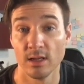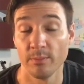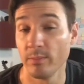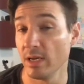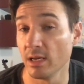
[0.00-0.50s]

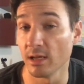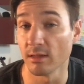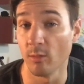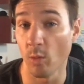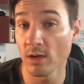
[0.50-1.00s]
meaning
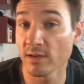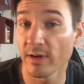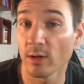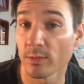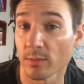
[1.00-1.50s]
that one
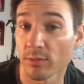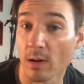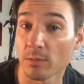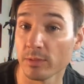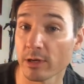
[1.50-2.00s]
developer
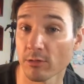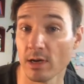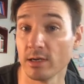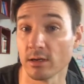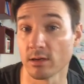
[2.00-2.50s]
probably
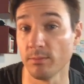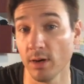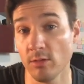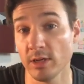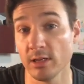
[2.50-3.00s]
created a
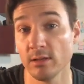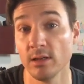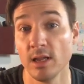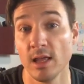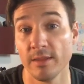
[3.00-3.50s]
component
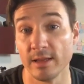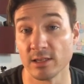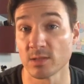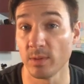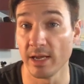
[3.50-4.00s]
that
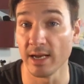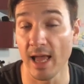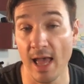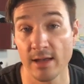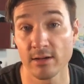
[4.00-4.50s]
displayed a
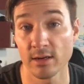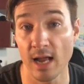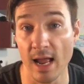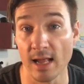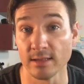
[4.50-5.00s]
header
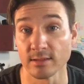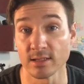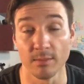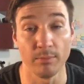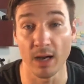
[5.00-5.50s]
and
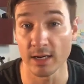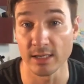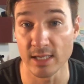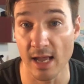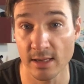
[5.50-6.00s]
some body
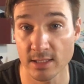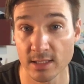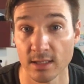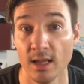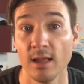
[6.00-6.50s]

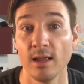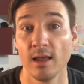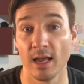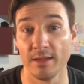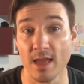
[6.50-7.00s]
text,
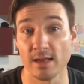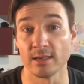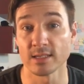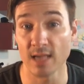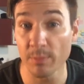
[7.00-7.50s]
and then
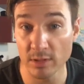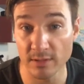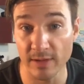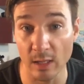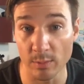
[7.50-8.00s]
a separate
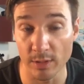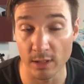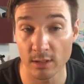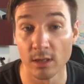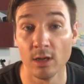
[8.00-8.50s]

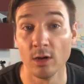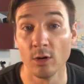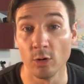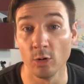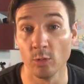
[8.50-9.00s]
developer
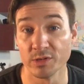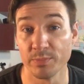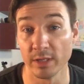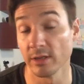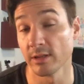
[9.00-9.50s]
who was
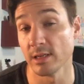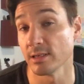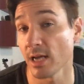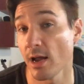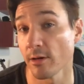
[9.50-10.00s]
building the
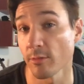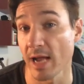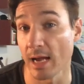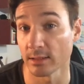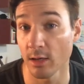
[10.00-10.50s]
entire
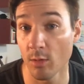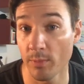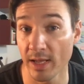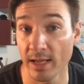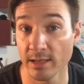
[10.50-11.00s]
React
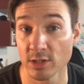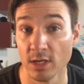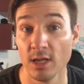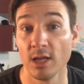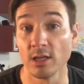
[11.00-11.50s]
homepage
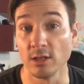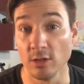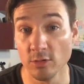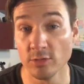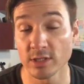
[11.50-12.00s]

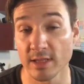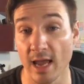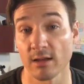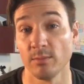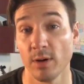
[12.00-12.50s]
used
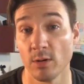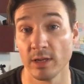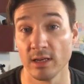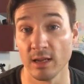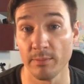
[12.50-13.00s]
that
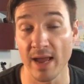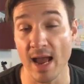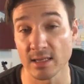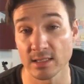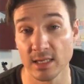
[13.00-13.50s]
component and
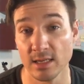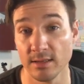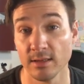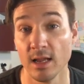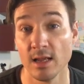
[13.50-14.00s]
passed
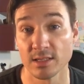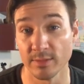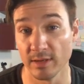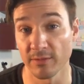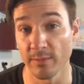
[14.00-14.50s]
in some
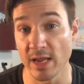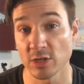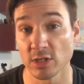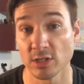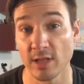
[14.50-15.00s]

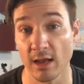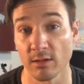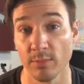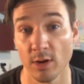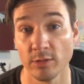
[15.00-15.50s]
information to that
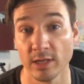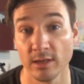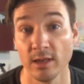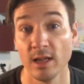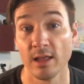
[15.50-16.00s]

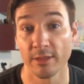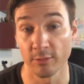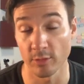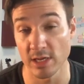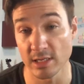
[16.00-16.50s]
component
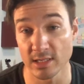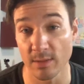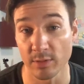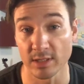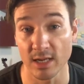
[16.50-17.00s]
3
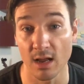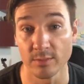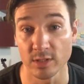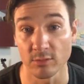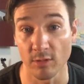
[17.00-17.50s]
separate
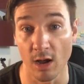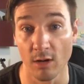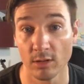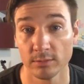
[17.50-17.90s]
times in a row.